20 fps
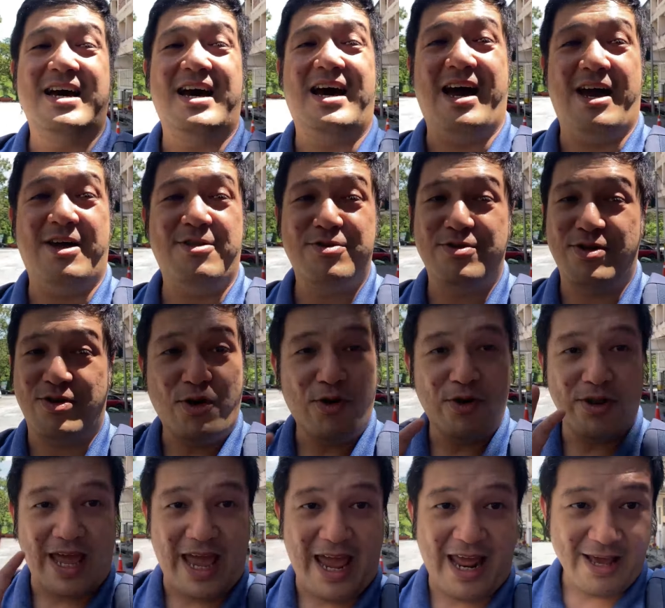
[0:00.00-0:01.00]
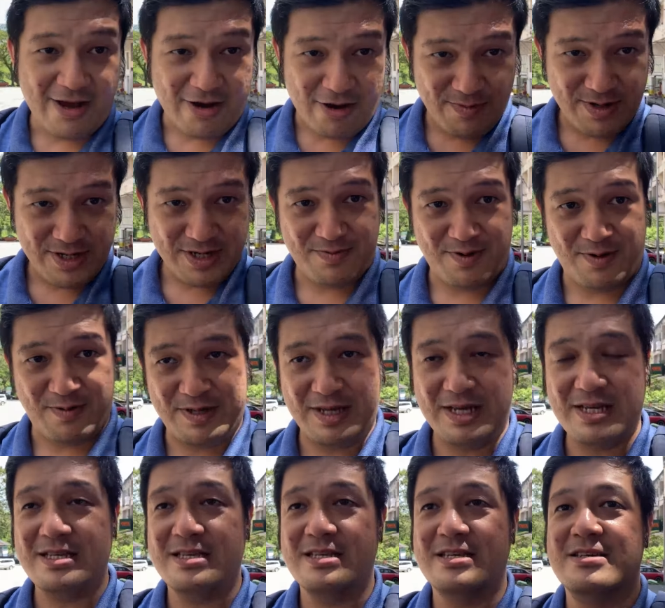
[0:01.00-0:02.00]
I don't own any commercial
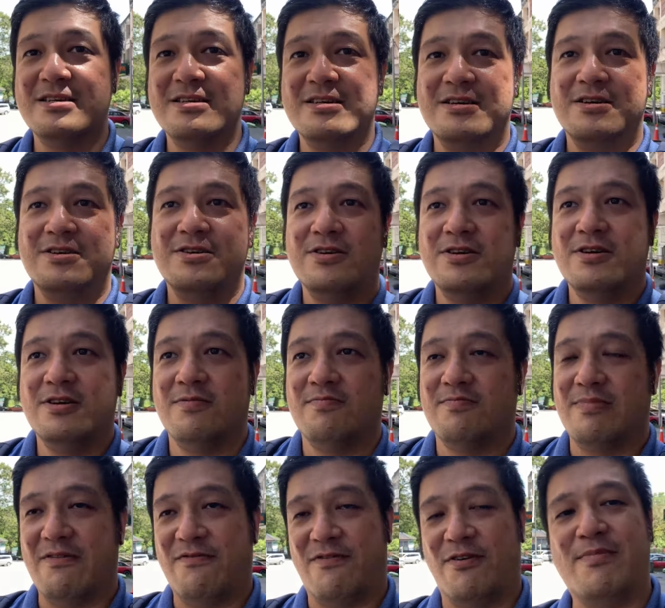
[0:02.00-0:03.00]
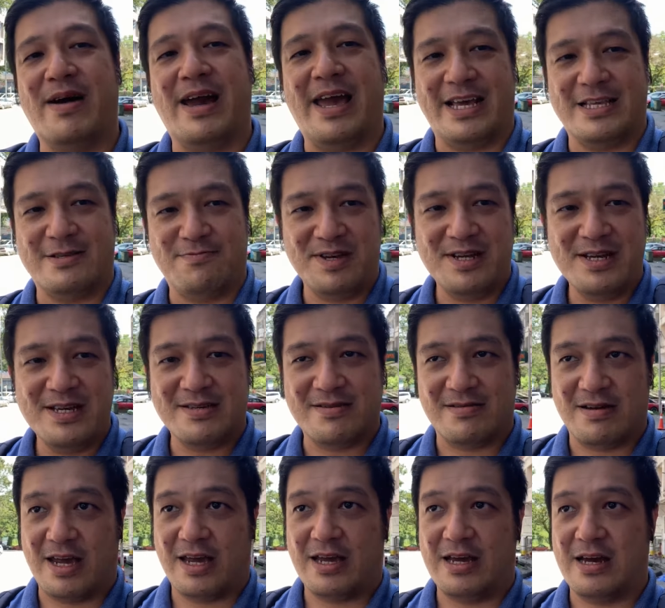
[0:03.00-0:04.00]
properties. But from my experience,
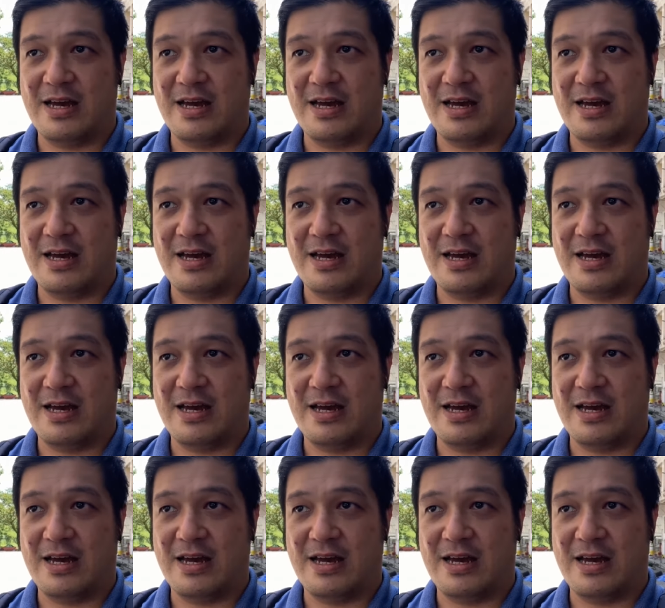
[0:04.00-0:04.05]
right,